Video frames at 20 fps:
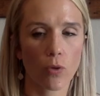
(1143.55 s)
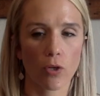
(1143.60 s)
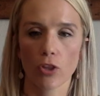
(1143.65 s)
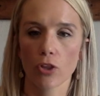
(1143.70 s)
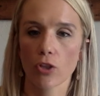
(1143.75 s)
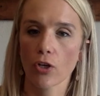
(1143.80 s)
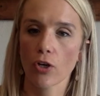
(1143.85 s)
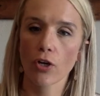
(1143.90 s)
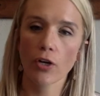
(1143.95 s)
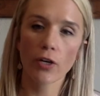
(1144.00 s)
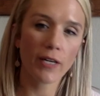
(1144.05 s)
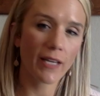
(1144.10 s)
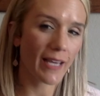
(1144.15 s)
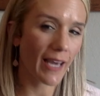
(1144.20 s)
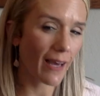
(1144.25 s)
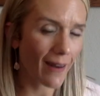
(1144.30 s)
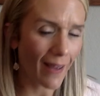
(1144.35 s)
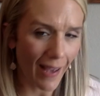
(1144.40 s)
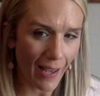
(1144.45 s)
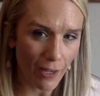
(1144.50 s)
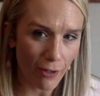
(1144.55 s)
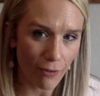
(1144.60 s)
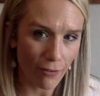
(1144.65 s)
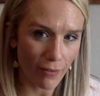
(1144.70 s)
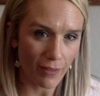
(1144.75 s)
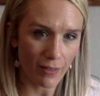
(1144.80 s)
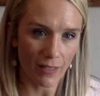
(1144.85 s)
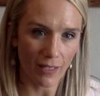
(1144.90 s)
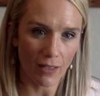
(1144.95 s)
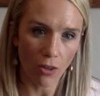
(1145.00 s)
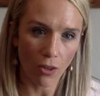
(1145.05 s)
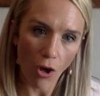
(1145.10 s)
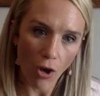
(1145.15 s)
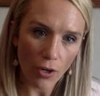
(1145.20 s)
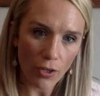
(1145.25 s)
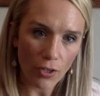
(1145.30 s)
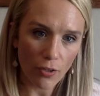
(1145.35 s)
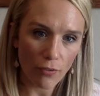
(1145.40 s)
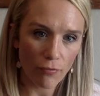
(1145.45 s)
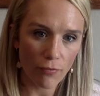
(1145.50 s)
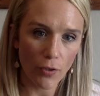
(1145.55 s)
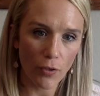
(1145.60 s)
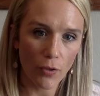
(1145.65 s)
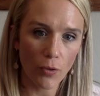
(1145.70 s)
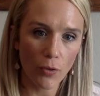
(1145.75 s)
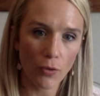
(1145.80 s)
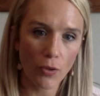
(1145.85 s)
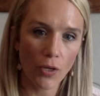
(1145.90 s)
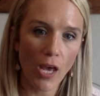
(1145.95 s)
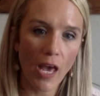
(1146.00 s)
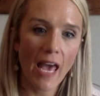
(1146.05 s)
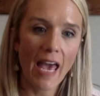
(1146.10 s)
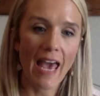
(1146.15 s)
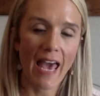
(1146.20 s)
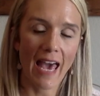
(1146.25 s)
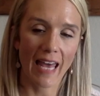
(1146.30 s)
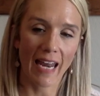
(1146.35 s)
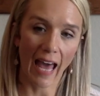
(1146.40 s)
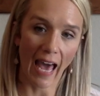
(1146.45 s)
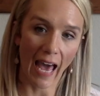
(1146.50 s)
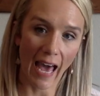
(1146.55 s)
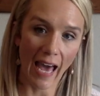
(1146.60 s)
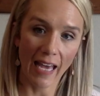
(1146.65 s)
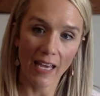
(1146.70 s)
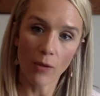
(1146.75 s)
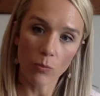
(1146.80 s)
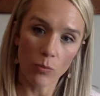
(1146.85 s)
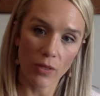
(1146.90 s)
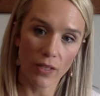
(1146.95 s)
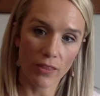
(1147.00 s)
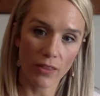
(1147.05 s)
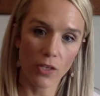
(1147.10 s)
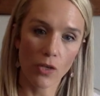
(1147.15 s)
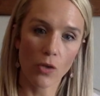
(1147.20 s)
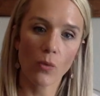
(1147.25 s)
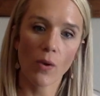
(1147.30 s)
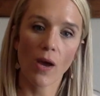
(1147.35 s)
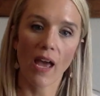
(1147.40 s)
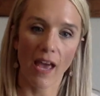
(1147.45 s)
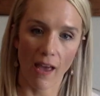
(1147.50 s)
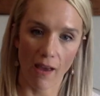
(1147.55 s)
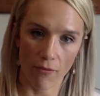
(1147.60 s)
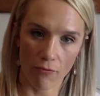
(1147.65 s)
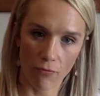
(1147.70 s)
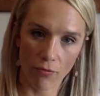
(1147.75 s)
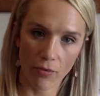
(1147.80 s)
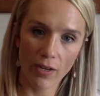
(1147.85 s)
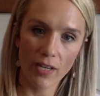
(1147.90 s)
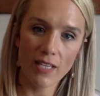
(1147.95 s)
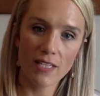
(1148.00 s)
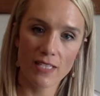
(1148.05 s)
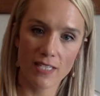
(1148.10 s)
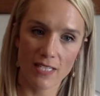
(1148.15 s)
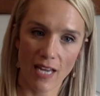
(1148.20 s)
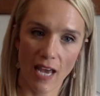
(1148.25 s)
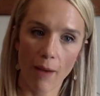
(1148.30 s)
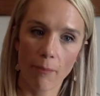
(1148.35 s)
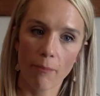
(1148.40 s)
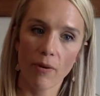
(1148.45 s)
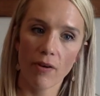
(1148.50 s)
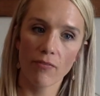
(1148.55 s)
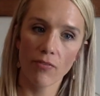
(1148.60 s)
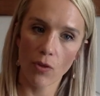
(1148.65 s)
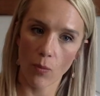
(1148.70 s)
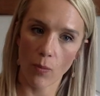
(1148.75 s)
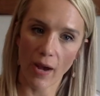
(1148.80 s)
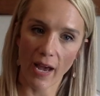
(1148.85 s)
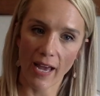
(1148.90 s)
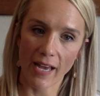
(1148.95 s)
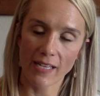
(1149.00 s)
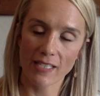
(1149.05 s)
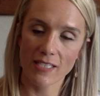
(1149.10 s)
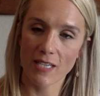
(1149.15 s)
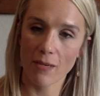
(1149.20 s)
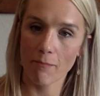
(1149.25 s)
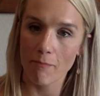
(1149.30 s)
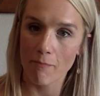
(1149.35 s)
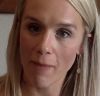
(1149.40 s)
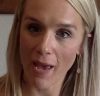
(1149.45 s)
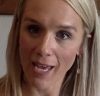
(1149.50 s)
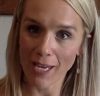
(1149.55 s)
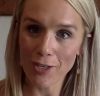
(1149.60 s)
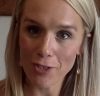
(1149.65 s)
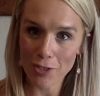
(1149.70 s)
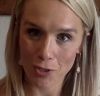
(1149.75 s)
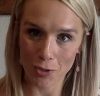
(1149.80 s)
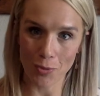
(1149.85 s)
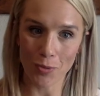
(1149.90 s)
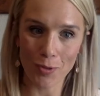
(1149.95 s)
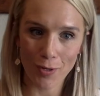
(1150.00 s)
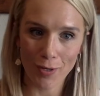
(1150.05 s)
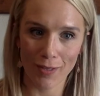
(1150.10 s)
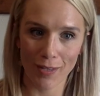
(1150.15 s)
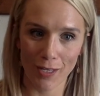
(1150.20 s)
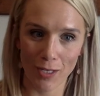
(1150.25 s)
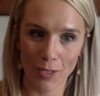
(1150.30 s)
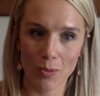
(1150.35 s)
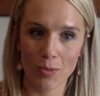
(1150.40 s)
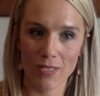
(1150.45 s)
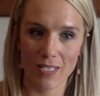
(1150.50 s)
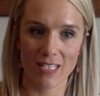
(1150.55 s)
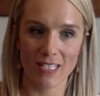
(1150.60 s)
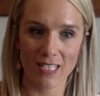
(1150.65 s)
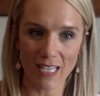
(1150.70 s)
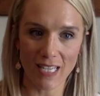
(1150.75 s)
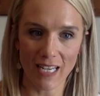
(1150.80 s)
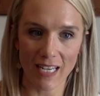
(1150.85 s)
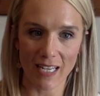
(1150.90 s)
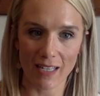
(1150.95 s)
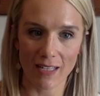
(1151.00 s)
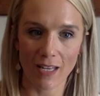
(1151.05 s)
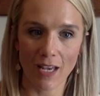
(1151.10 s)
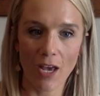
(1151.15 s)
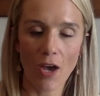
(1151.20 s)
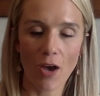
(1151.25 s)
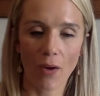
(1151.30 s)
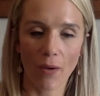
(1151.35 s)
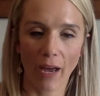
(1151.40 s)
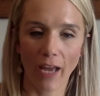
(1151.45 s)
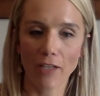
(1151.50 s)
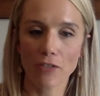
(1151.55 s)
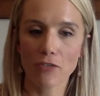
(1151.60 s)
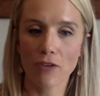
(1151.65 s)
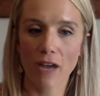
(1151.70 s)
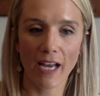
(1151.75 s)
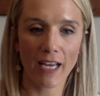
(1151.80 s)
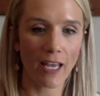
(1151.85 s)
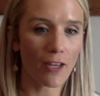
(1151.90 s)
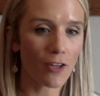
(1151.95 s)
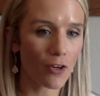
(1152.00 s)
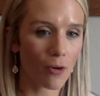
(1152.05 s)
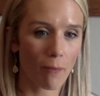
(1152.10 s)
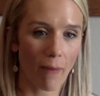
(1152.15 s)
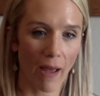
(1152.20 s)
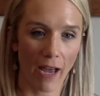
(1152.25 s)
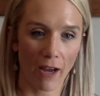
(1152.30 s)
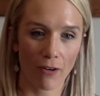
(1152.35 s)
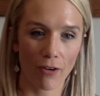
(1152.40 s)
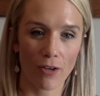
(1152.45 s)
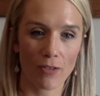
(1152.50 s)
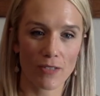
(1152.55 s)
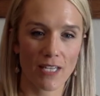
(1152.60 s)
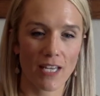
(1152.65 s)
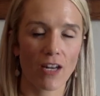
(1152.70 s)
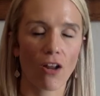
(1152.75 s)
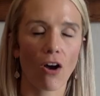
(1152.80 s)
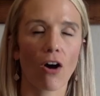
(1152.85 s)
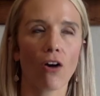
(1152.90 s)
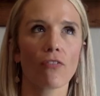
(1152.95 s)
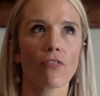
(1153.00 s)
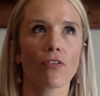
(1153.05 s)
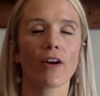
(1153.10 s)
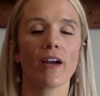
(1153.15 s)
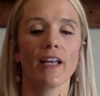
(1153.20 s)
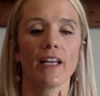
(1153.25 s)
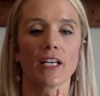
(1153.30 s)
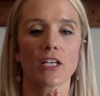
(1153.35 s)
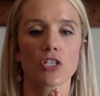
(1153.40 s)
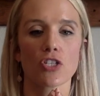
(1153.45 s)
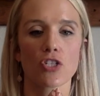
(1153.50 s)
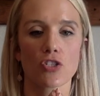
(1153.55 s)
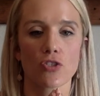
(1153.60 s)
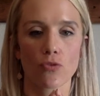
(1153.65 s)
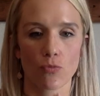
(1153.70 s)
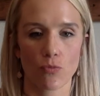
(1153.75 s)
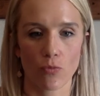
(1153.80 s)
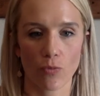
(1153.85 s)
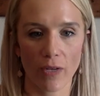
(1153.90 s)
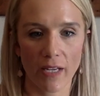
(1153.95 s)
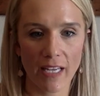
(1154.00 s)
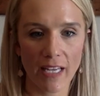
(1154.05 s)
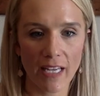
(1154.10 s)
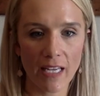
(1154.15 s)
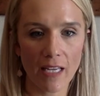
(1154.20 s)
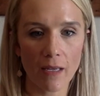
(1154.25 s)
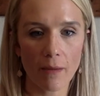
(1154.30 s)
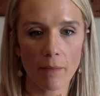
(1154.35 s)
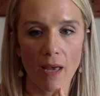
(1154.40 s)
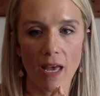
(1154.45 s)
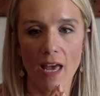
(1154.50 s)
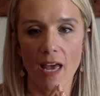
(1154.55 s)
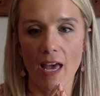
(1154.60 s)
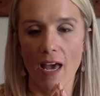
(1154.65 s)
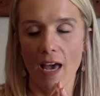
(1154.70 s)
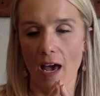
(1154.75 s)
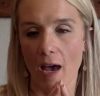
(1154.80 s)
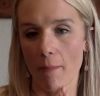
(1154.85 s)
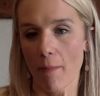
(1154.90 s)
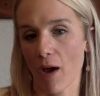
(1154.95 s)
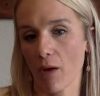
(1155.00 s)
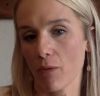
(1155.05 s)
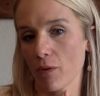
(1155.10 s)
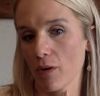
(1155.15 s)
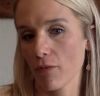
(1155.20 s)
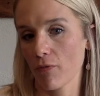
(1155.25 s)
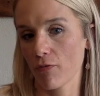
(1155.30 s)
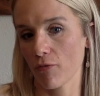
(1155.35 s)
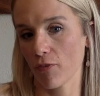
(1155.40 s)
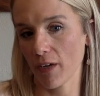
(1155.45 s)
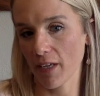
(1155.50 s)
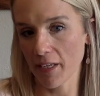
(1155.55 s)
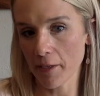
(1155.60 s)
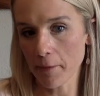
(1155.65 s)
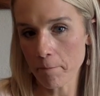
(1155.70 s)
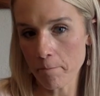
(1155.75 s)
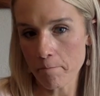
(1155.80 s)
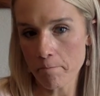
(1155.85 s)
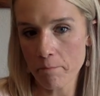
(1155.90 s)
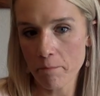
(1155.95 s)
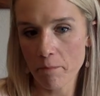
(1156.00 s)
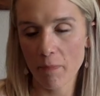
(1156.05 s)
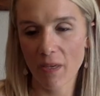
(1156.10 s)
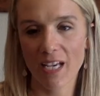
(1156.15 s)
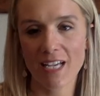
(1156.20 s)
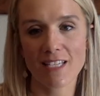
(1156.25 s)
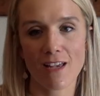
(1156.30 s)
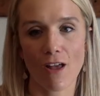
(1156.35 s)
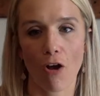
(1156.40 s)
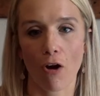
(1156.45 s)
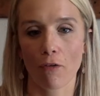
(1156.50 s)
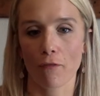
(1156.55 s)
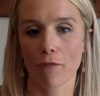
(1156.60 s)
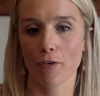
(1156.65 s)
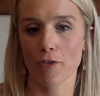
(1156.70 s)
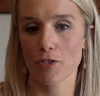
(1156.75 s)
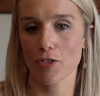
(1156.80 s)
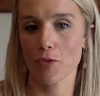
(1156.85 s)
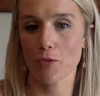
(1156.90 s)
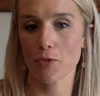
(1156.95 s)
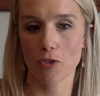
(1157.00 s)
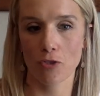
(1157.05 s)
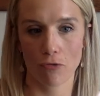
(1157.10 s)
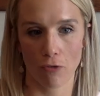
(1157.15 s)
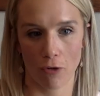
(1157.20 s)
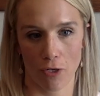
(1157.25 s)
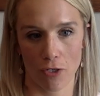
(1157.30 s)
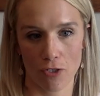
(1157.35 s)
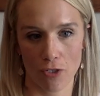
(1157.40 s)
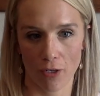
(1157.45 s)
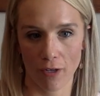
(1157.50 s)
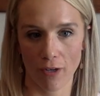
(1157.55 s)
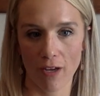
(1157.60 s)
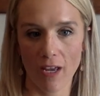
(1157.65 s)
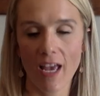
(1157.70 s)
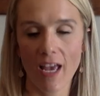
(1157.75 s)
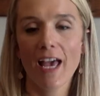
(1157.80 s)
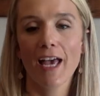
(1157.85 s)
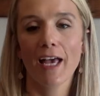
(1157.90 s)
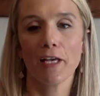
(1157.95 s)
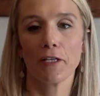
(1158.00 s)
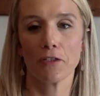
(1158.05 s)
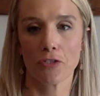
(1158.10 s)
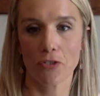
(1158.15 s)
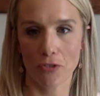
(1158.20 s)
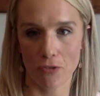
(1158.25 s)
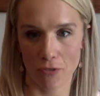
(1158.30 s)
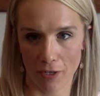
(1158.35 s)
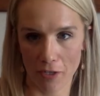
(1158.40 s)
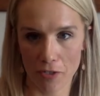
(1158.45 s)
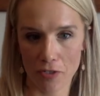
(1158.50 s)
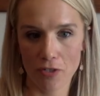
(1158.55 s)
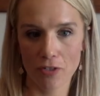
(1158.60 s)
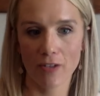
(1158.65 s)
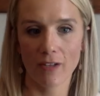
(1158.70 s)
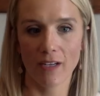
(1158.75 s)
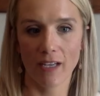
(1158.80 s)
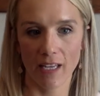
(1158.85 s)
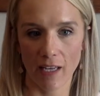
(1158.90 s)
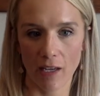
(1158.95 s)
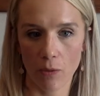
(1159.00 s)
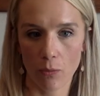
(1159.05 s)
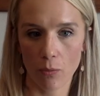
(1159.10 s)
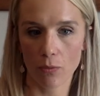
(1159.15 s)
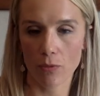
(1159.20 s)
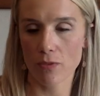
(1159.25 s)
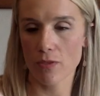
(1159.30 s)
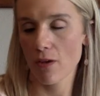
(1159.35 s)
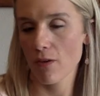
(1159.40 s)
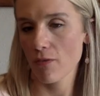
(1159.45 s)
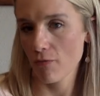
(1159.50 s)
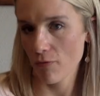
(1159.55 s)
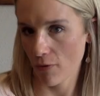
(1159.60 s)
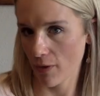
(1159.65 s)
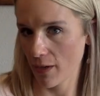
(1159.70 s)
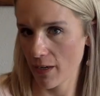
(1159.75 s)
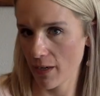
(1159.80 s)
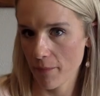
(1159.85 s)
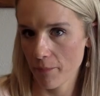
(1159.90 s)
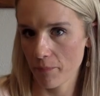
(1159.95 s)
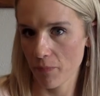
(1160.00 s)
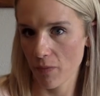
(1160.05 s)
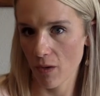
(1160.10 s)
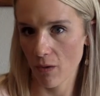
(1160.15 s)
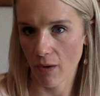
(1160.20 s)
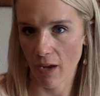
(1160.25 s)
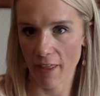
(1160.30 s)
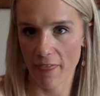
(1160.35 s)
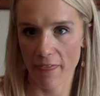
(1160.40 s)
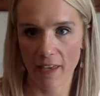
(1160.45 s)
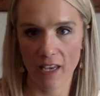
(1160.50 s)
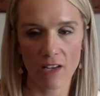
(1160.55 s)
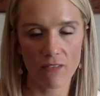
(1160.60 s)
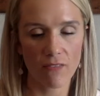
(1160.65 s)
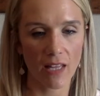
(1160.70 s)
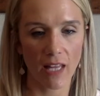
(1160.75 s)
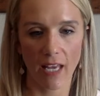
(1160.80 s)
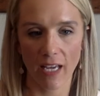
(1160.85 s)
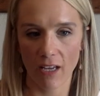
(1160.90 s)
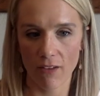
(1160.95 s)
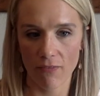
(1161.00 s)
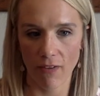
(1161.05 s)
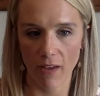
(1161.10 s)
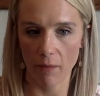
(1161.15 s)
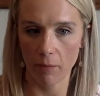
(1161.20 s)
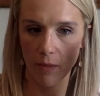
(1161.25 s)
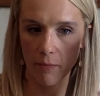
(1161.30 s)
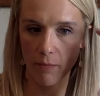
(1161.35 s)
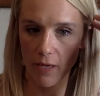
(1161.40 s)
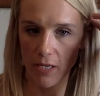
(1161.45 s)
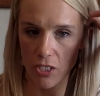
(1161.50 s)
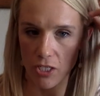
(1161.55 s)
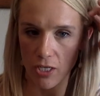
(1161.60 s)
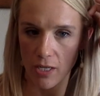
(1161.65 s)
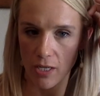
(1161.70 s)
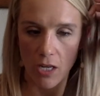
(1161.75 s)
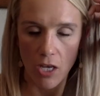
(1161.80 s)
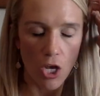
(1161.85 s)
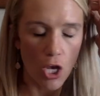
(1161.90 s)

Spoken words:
We're learning how to accurately log your food. And I am with you every step of the way to make sure that you succeed. Okay, tracking your macros can offer an extreme amount of freedom because it offers you structure. And structure equals freedom. Okay, think of it like a family budget.